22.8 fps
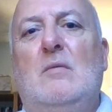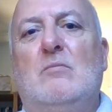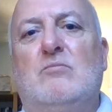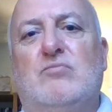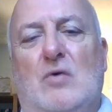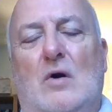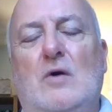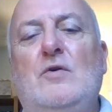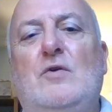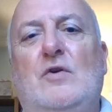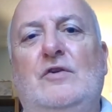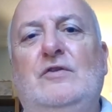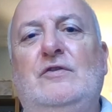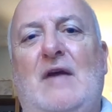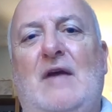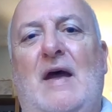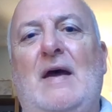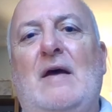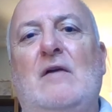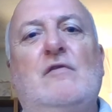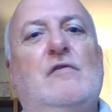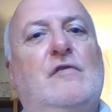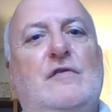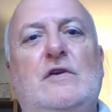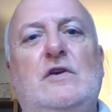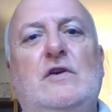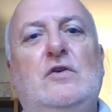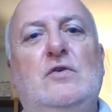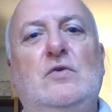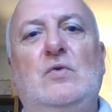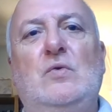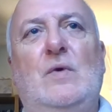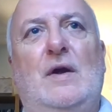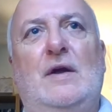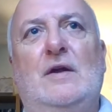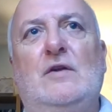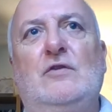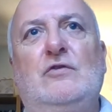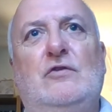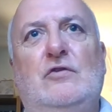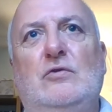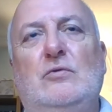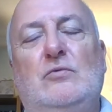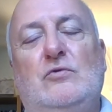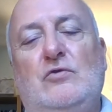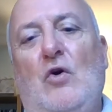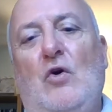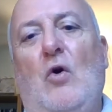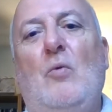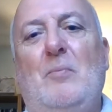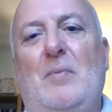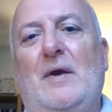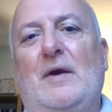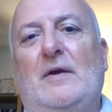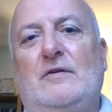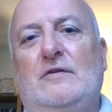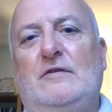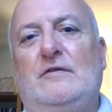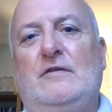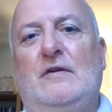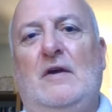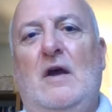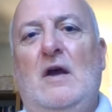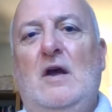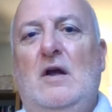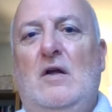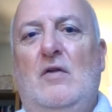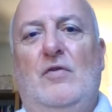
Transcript: broken down for you into topics